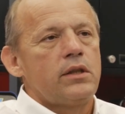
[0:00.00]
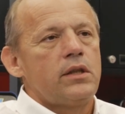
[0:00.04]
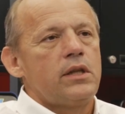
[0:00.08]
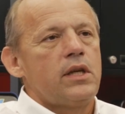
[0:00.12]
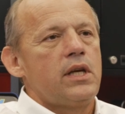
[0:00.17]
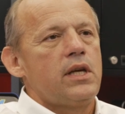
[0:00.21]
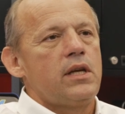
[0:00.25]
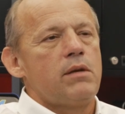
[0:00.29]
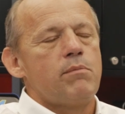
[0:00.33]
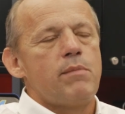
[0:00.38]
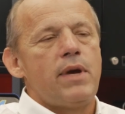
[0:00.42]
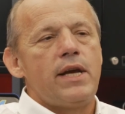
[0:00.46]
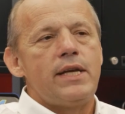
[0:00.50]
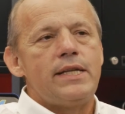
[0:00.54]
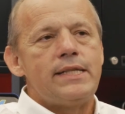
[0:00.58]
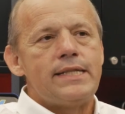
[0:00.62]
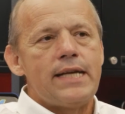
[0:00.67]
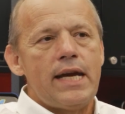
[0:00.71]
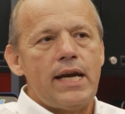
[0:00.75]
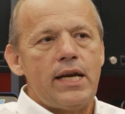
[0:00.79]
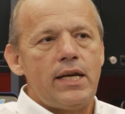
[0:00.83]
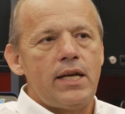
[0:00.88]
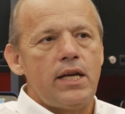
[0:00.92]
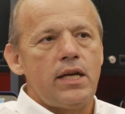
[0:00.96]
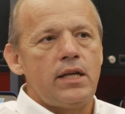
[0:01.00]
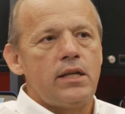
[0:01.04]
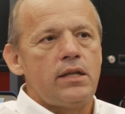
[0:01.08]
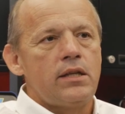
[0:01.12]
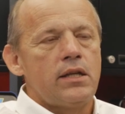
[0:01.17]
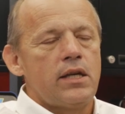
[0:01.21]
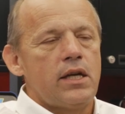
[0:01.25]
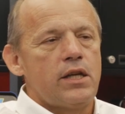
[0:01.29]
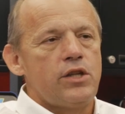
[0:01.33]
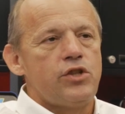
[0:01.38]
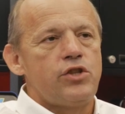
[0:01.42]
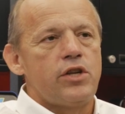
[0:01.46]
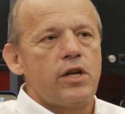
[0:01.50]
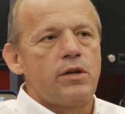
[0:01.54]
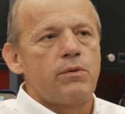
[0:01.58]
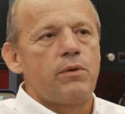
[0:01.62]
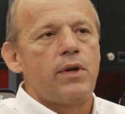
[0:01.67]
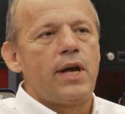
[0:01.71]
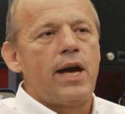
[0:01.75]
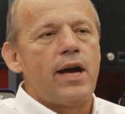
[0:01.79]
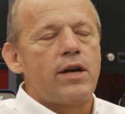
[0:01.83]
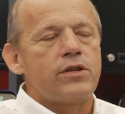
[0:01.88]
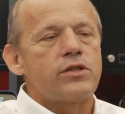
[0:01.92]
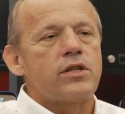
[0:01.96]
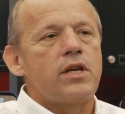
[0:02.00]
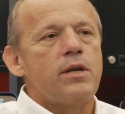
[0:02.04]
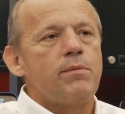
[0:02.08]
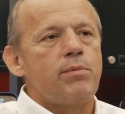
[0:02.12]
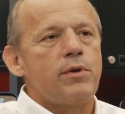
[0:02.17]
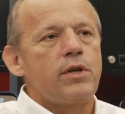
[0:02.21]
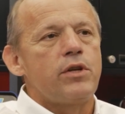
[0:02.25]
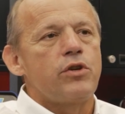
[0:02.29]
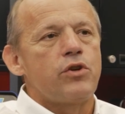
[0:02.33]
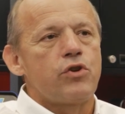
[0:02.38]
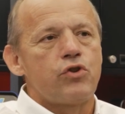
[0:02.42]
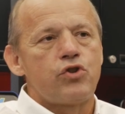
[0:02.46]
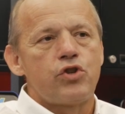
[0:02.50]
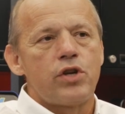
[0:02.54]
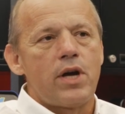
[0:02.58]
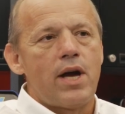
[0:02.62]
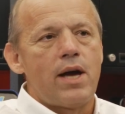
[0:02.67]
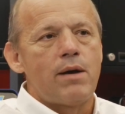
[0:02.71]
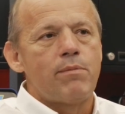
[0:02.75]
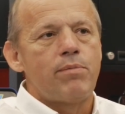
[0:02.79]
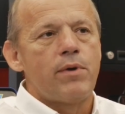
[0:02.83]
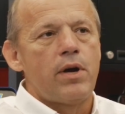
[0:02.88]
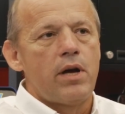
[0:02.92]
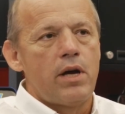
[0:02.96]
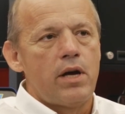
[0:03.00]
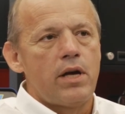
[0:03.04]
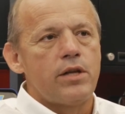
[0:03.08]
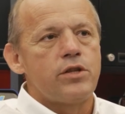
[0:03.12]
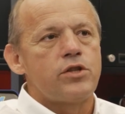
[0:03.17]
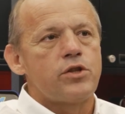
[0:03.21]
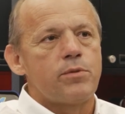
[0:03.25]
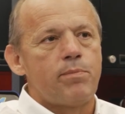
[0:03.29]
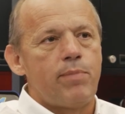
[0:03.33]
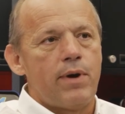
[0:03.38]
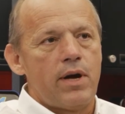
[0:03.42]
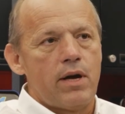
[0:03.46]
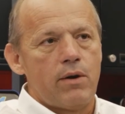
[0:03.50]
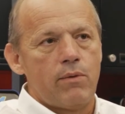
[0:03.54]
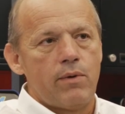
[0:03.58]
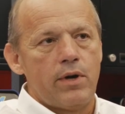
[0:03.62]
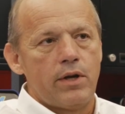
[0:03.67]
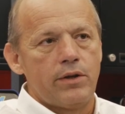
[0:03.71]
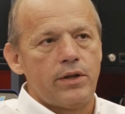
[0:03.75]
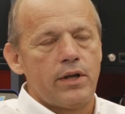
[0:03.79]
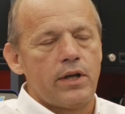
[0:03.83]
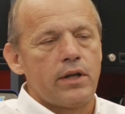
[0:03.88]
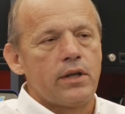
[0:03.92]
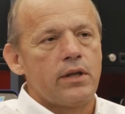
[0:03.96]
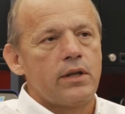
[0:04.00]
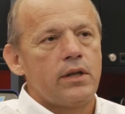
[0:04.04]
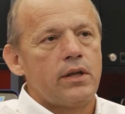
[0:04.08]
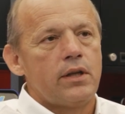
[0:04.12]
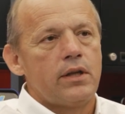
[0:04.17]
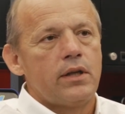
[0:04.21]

in maintaining, and general housekeeping in your shop on spot welding.